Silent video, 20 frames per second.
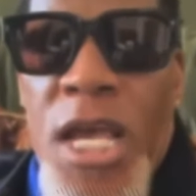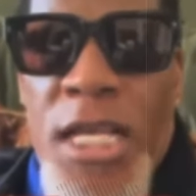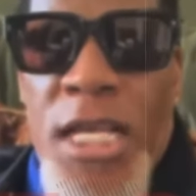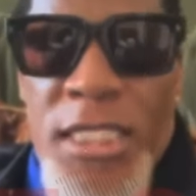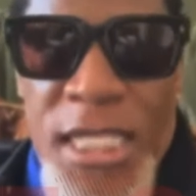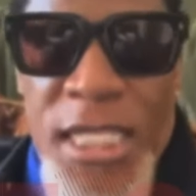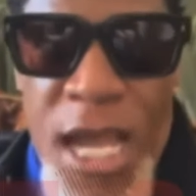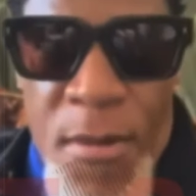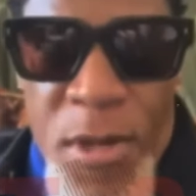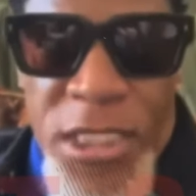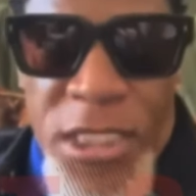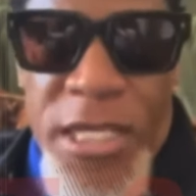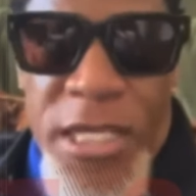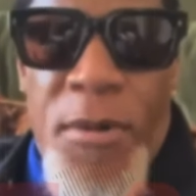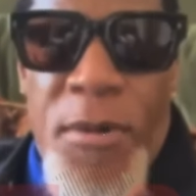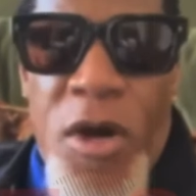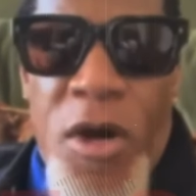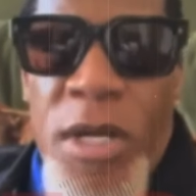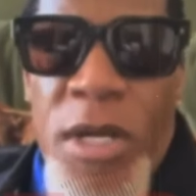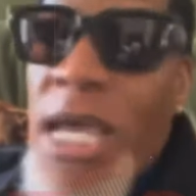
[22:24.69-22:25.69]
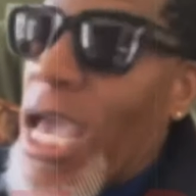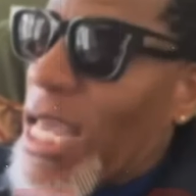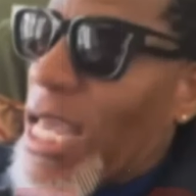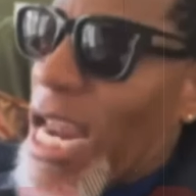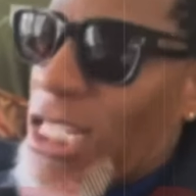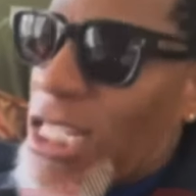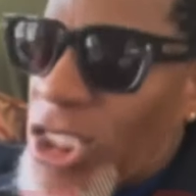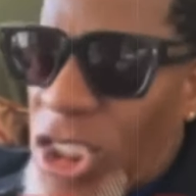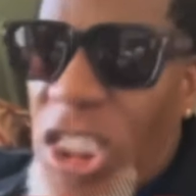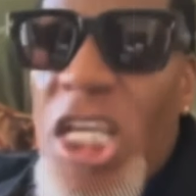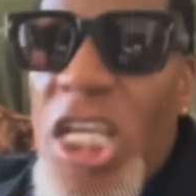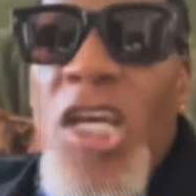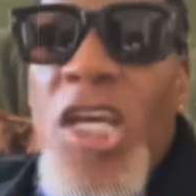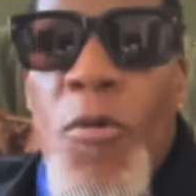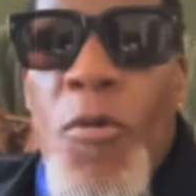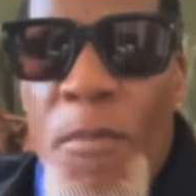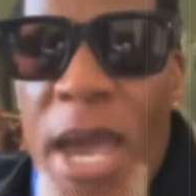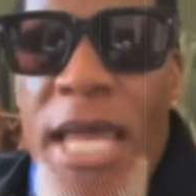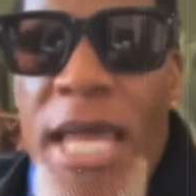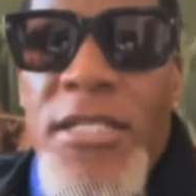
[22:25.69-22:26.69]
See how much I'm going. And I still
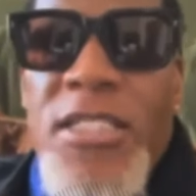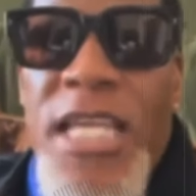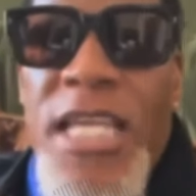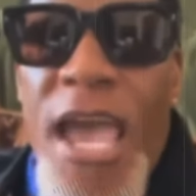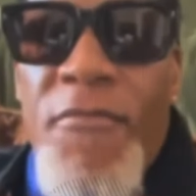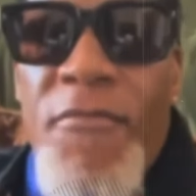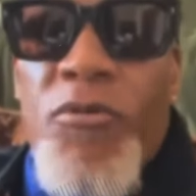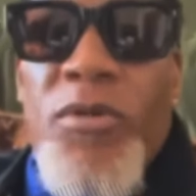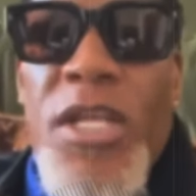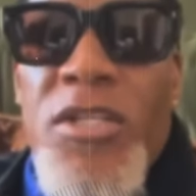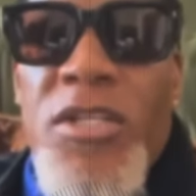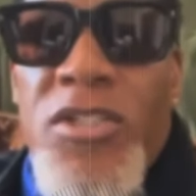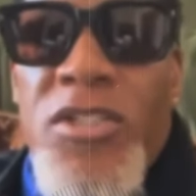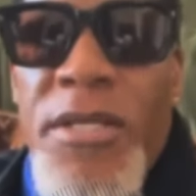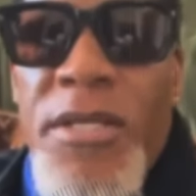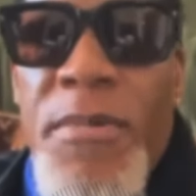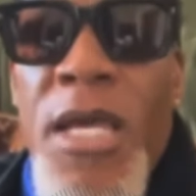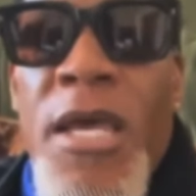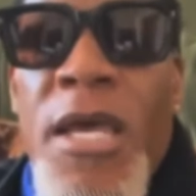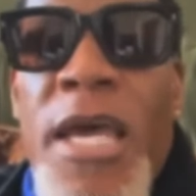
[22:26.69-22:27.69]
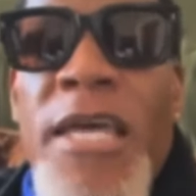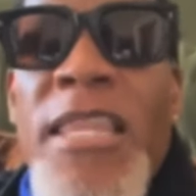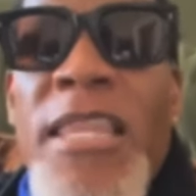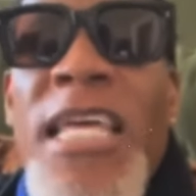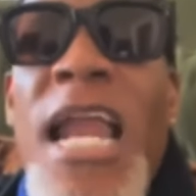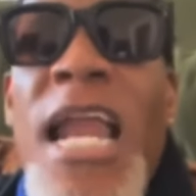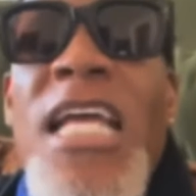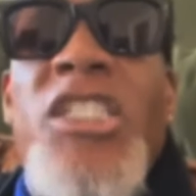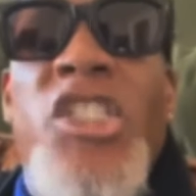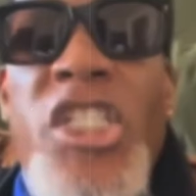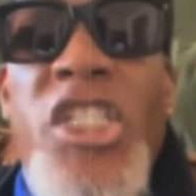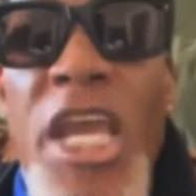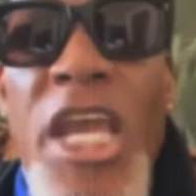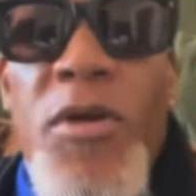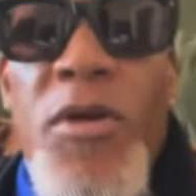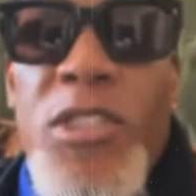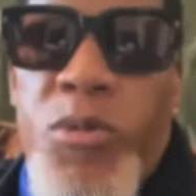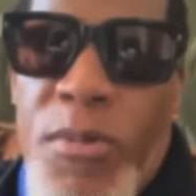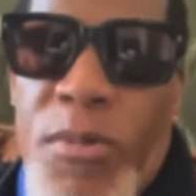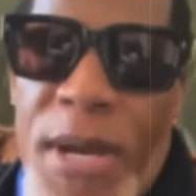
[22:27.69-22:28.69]
manage to have a relationship that I
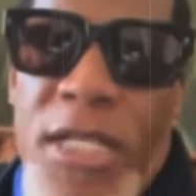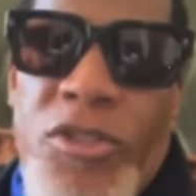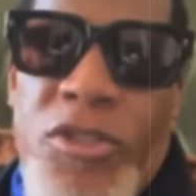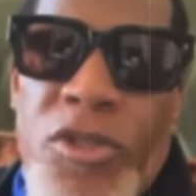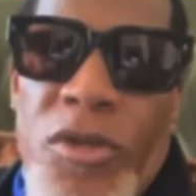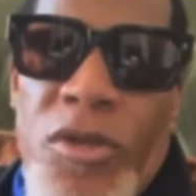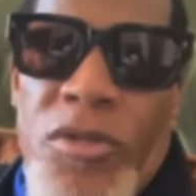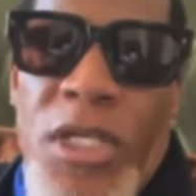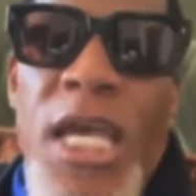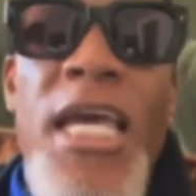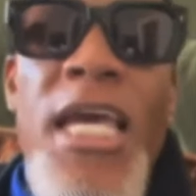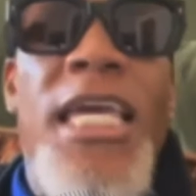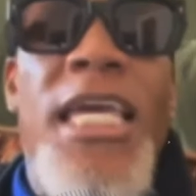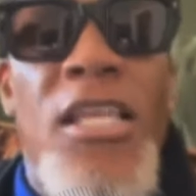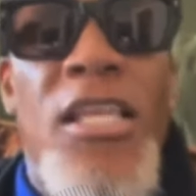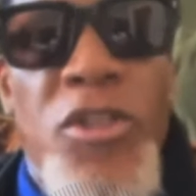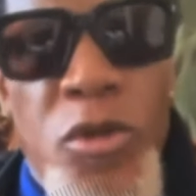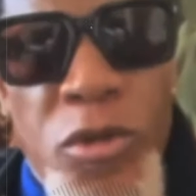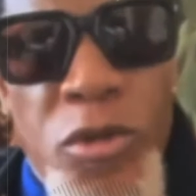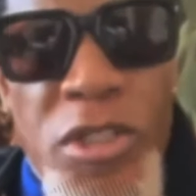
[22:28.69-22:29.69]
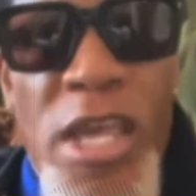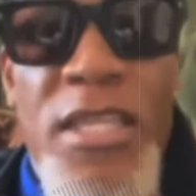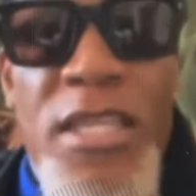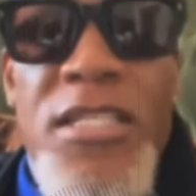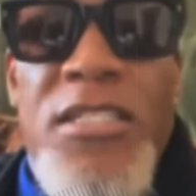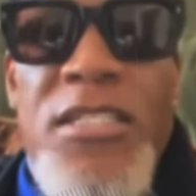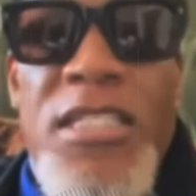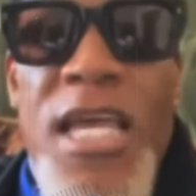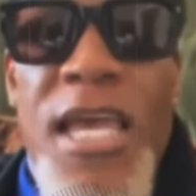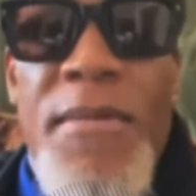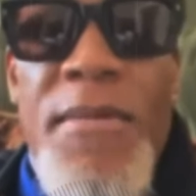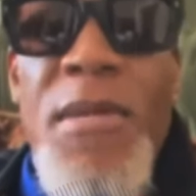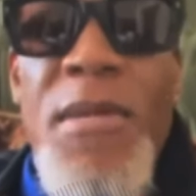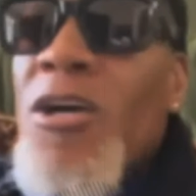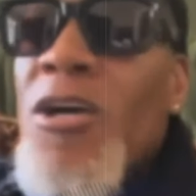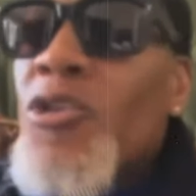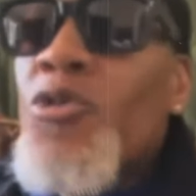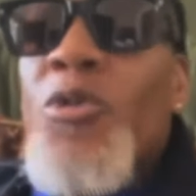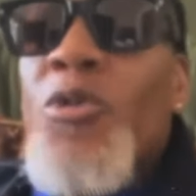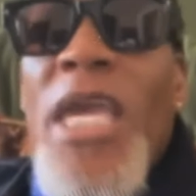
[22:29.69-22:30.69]
cherish with my children. Can you say the same?
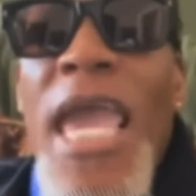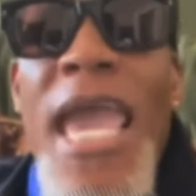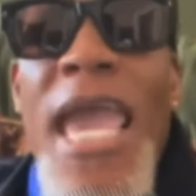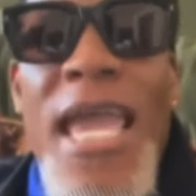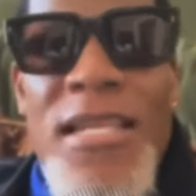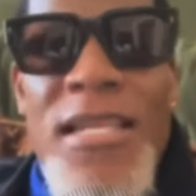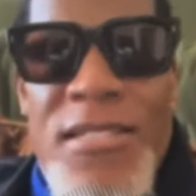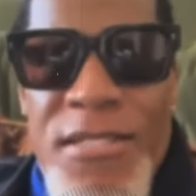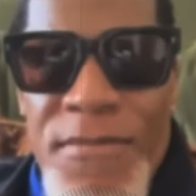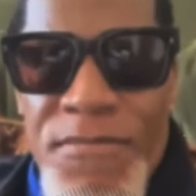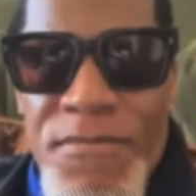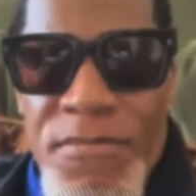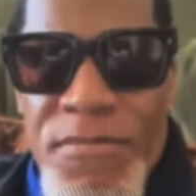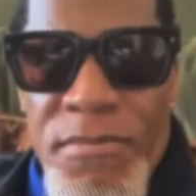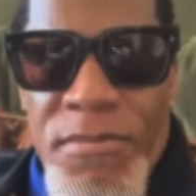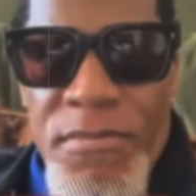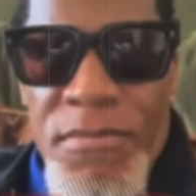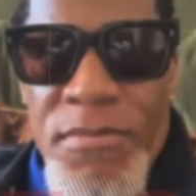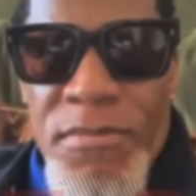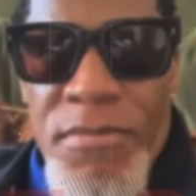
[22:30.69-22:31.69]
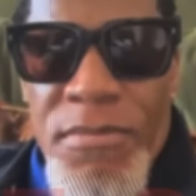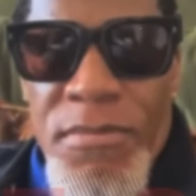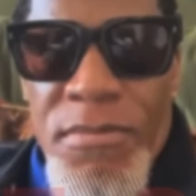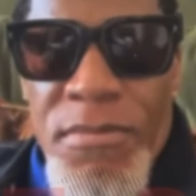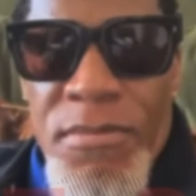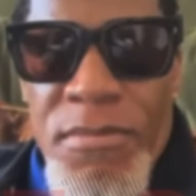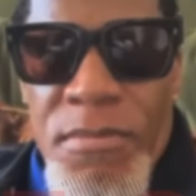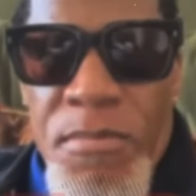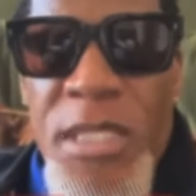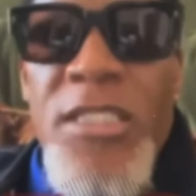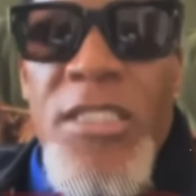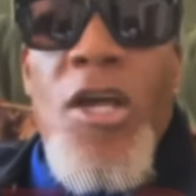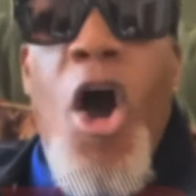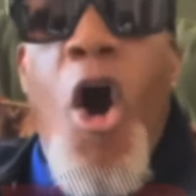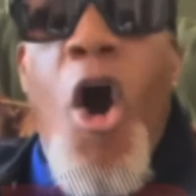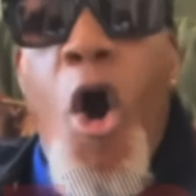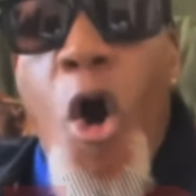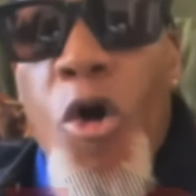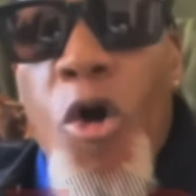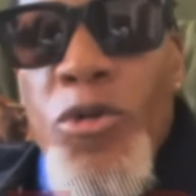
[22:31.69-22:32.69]
You can't. Because
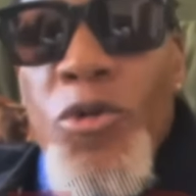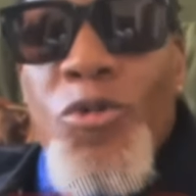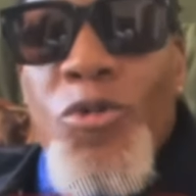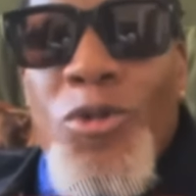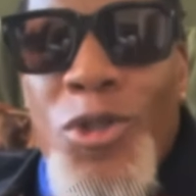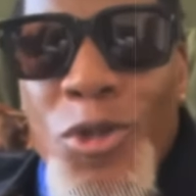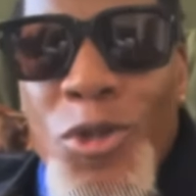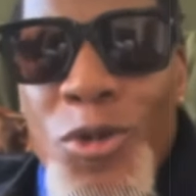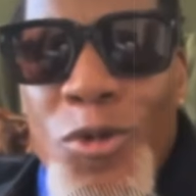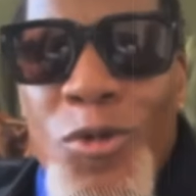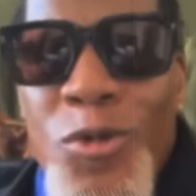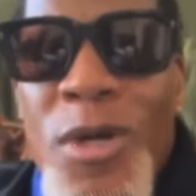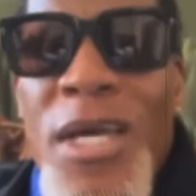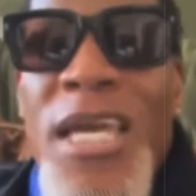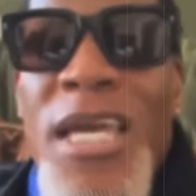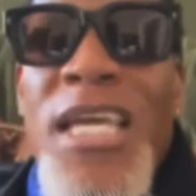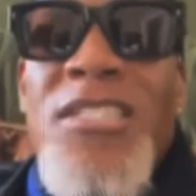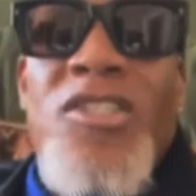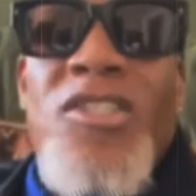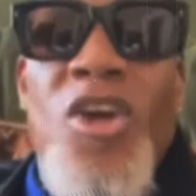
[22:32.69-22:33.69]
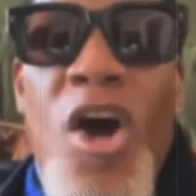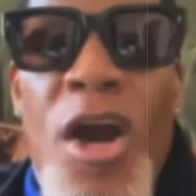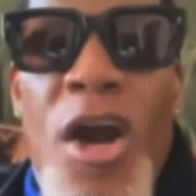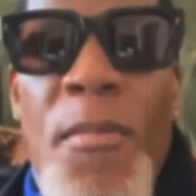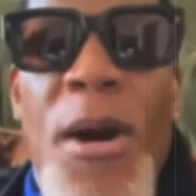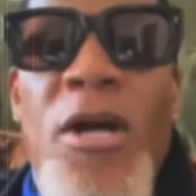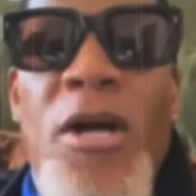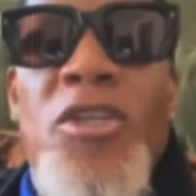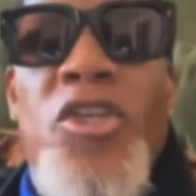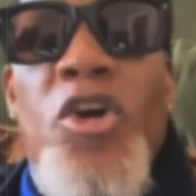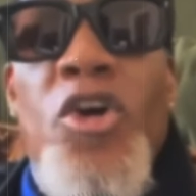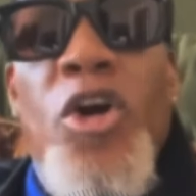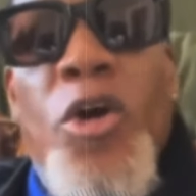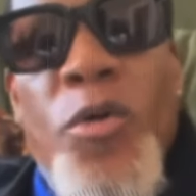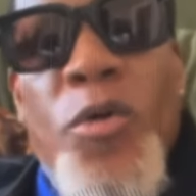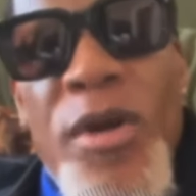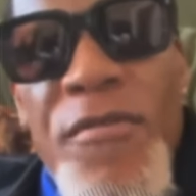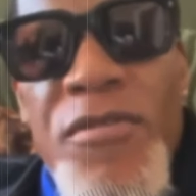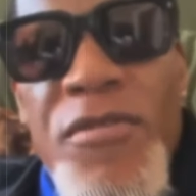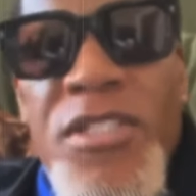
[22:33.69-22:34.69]
all you do is talk about your
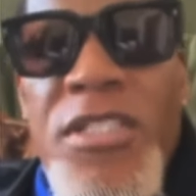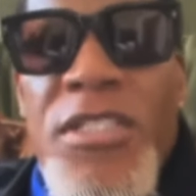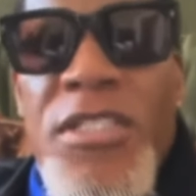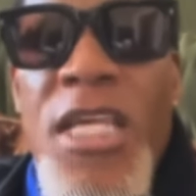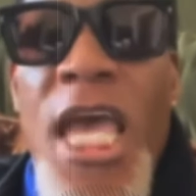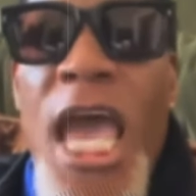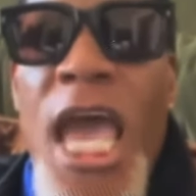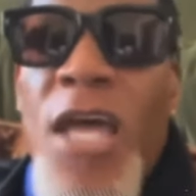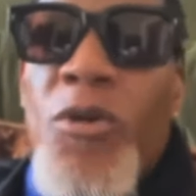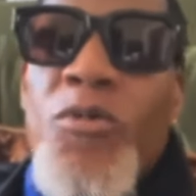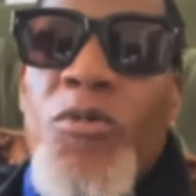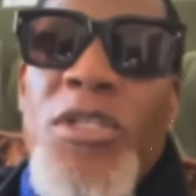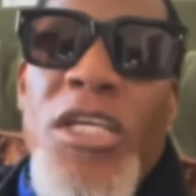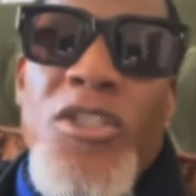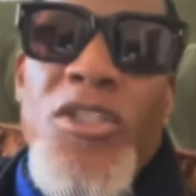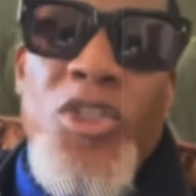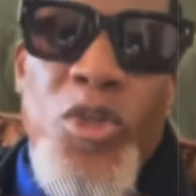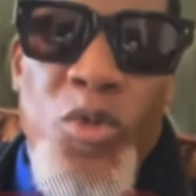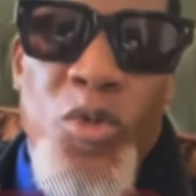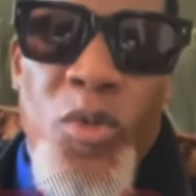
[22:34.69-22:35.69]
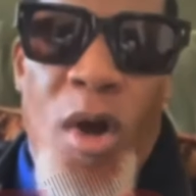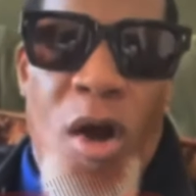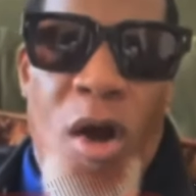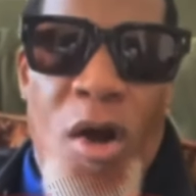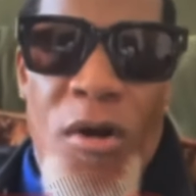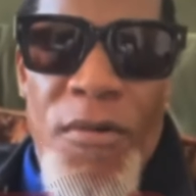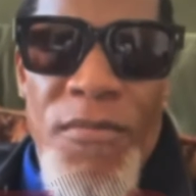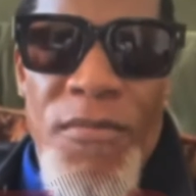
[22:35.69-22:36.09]
grievances and who did you wrong.